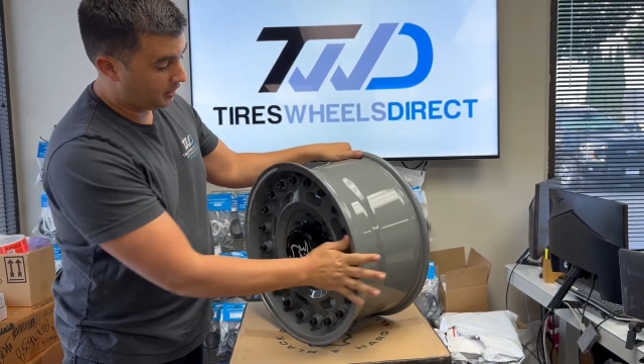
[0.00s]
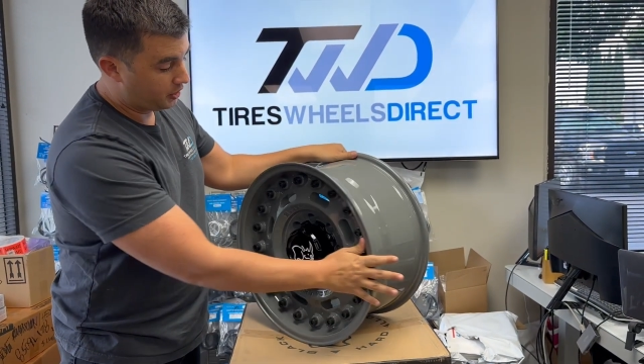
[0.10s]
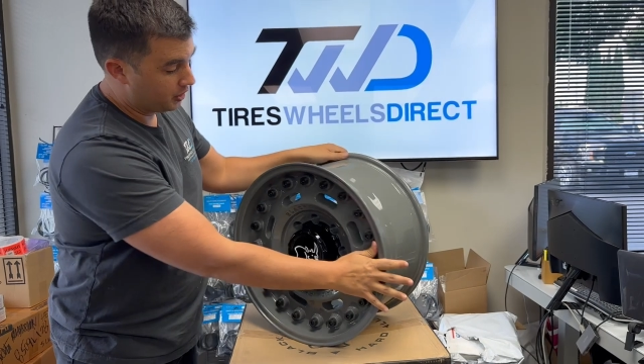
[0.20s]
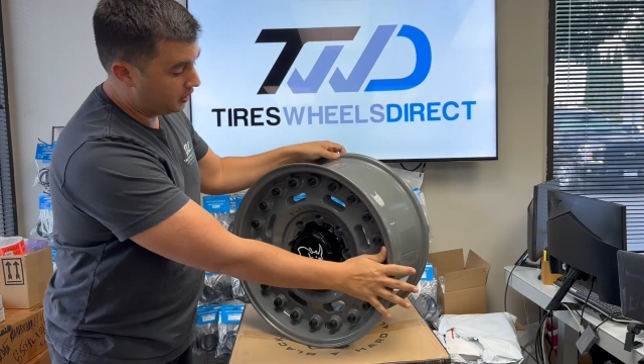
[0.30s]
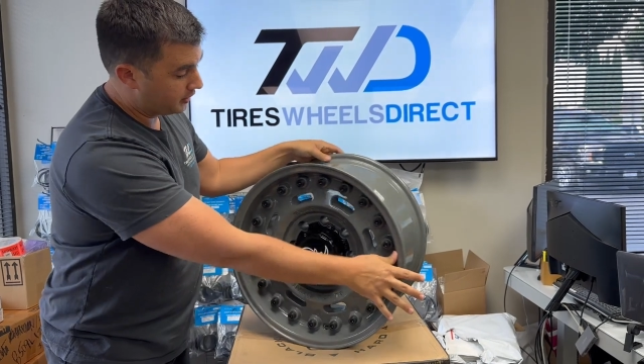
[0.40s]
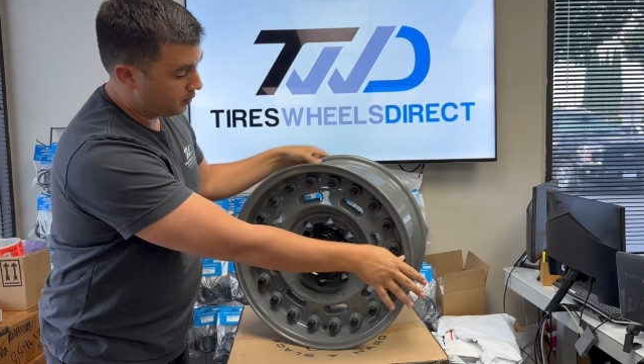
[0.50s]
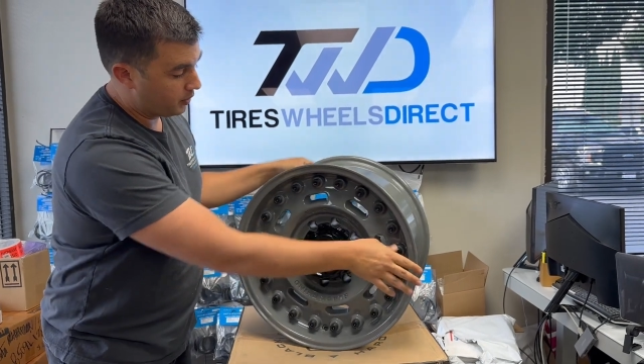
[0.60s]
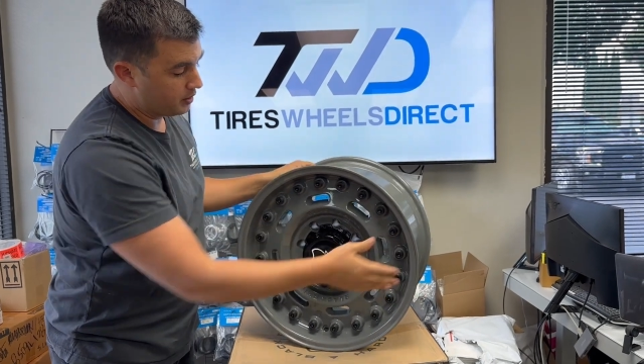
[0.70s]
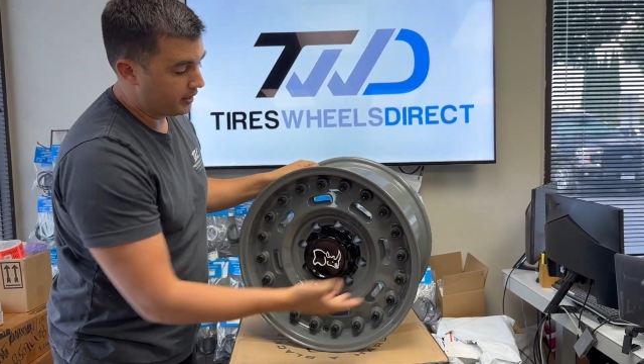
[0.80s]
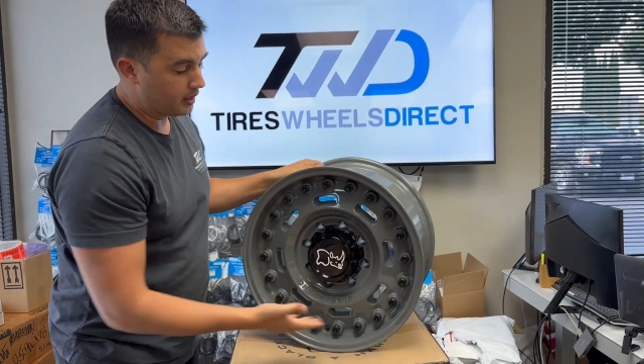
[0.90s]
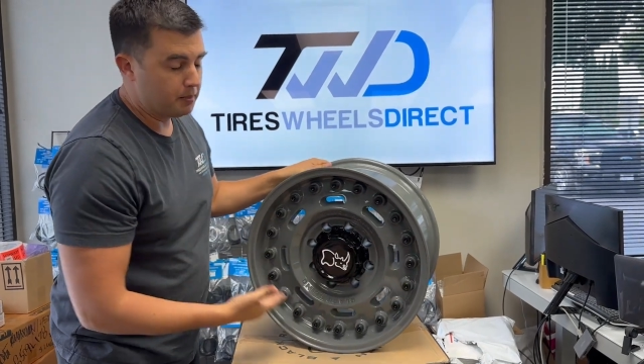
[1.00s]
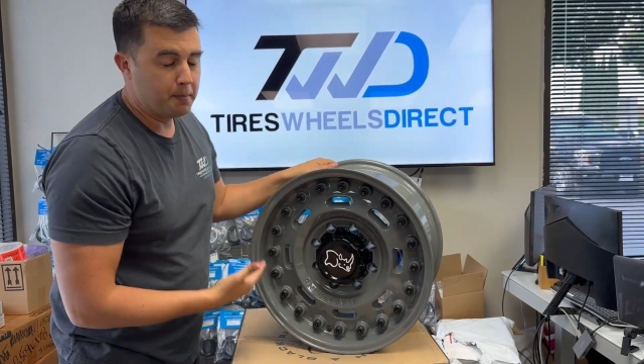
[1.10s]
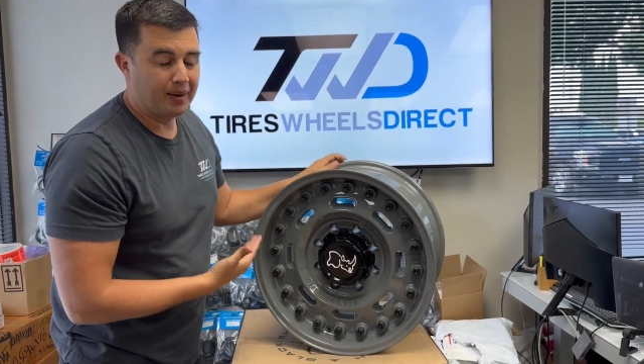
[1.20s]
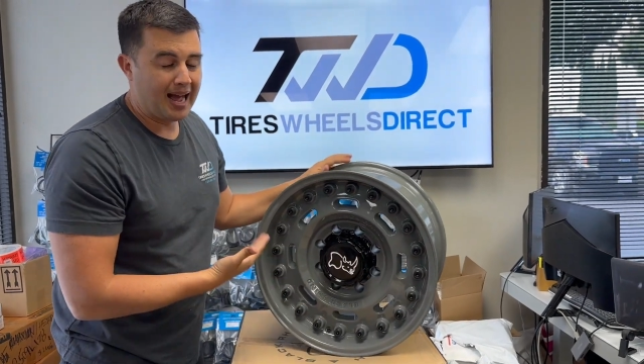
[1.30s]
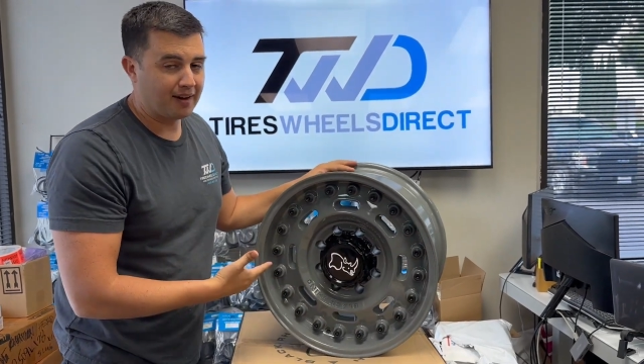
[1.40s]
good looking wheel, they come
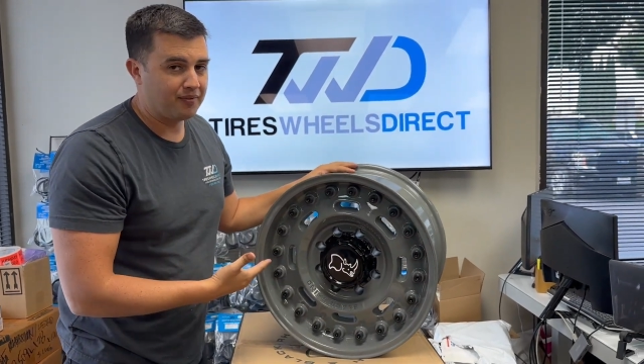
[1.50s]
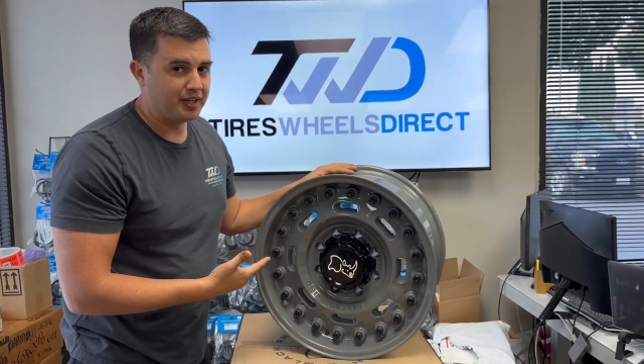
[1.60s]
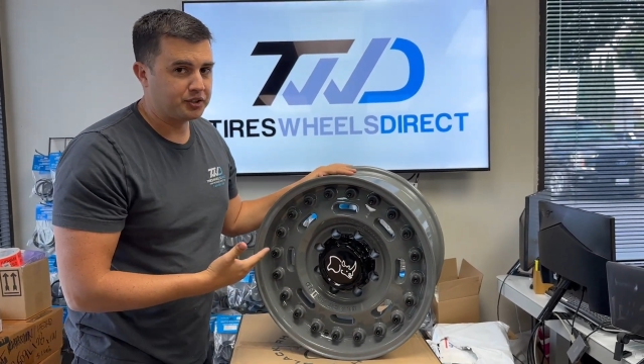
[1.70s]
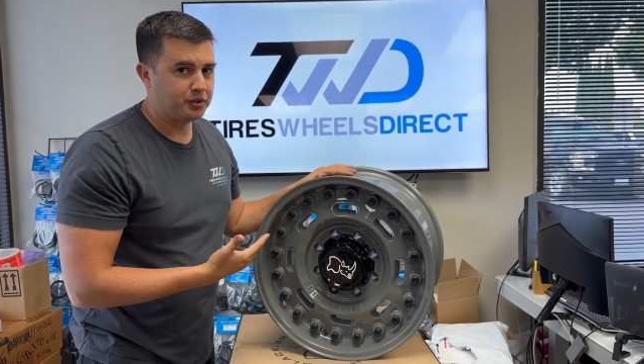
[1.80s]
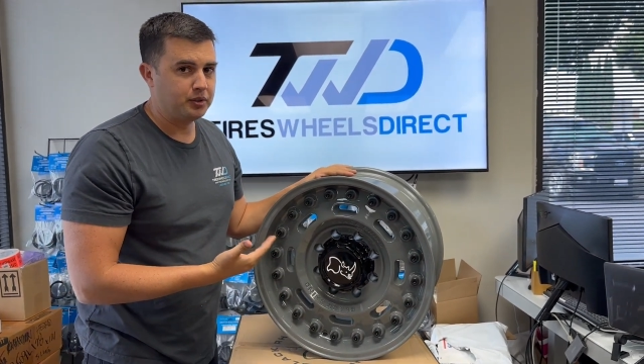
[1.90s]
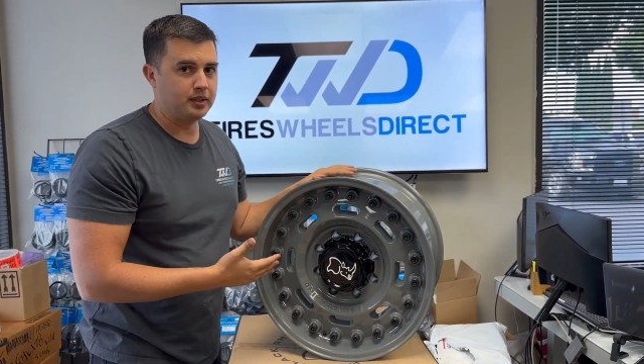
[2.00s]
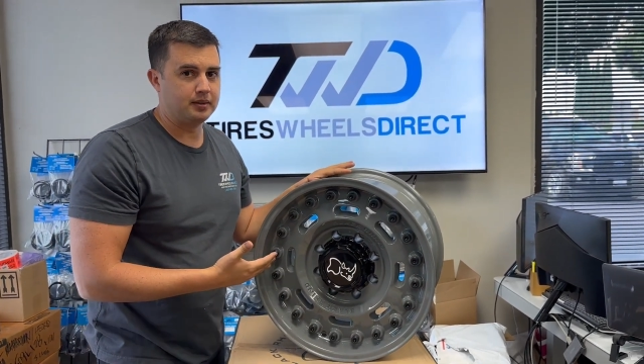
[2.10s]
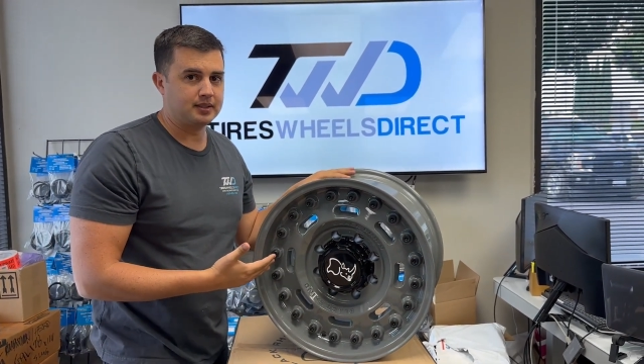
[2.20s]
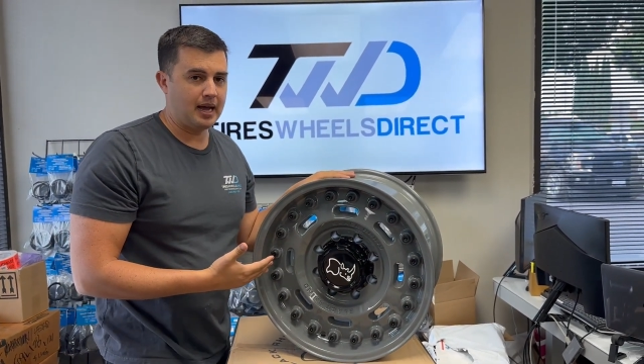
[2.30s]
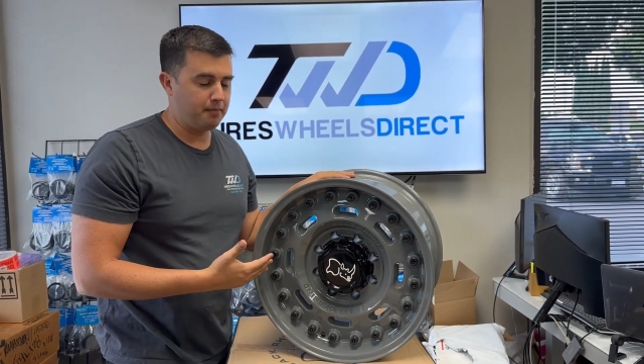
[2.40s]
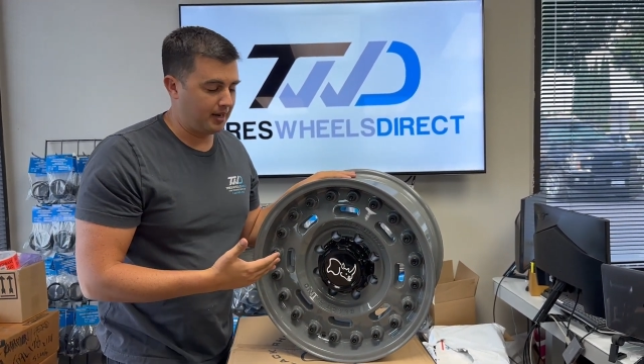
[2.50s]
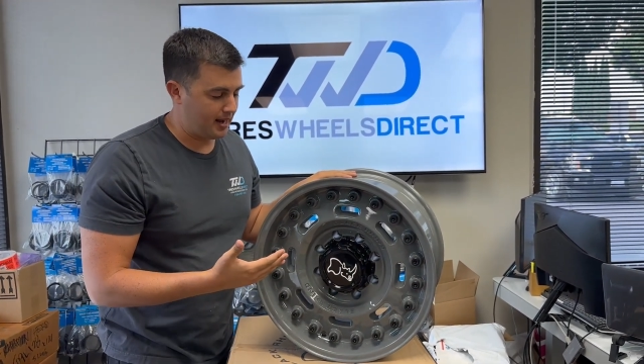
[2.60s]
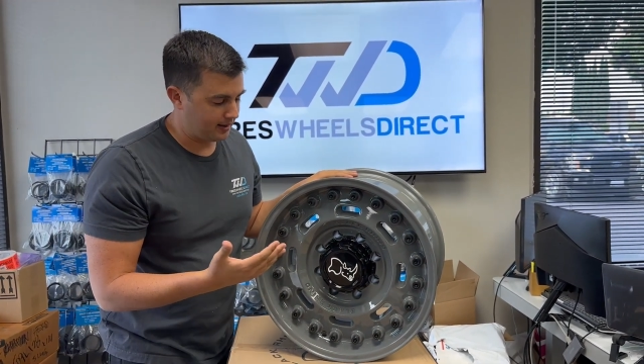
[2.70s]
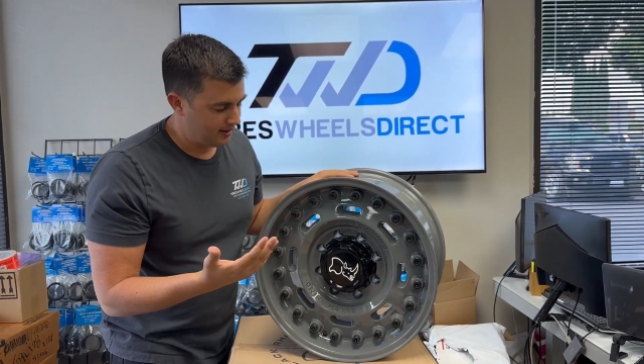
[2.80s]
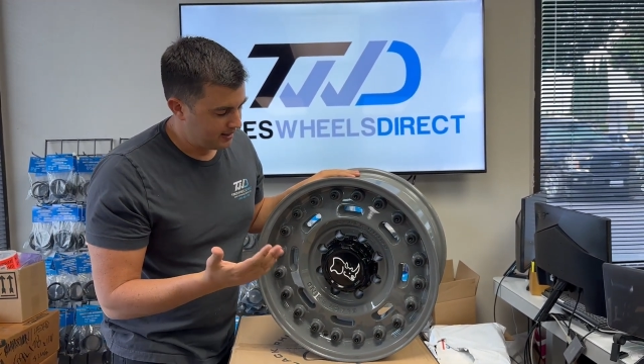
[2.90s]
in black finish too, no satin black.